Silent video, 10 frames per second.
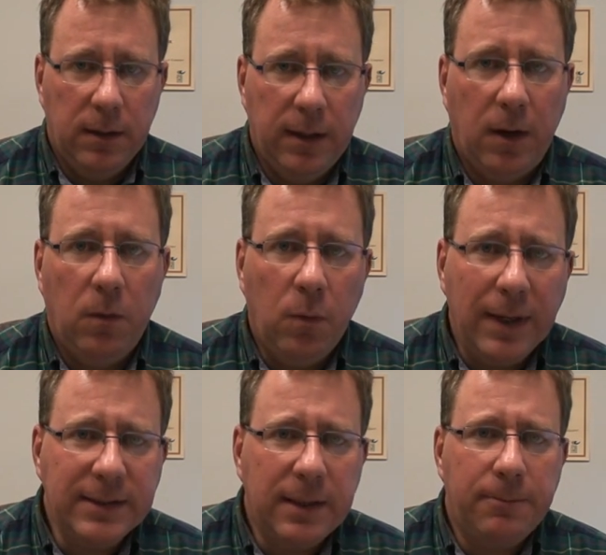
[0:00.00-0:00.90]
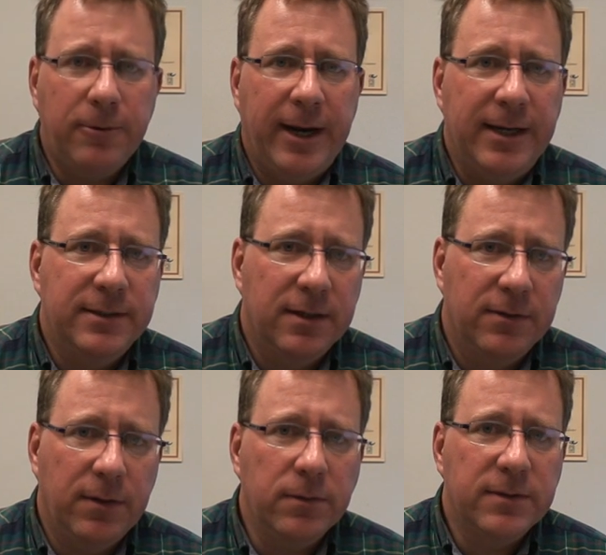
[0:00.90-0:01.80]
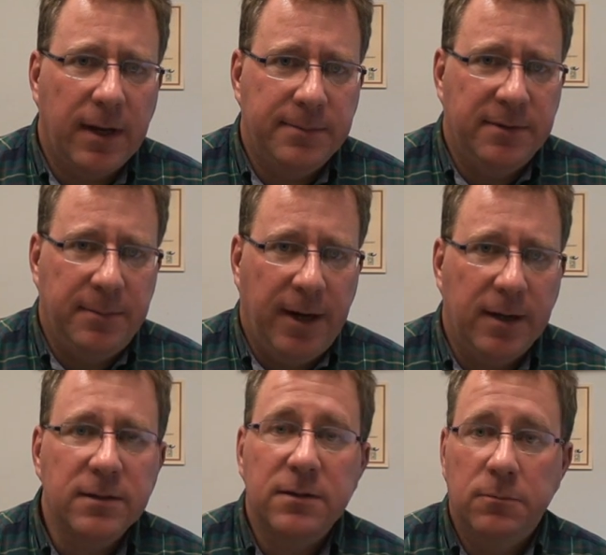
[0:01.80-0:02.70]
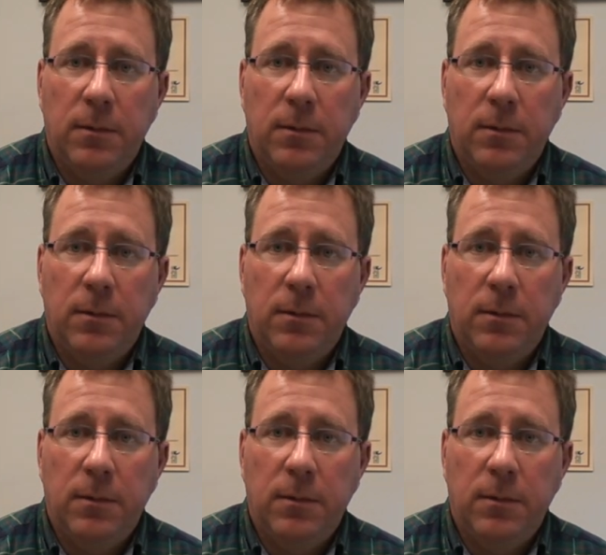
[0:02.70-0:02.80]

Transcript: Now, what separates those types of markets,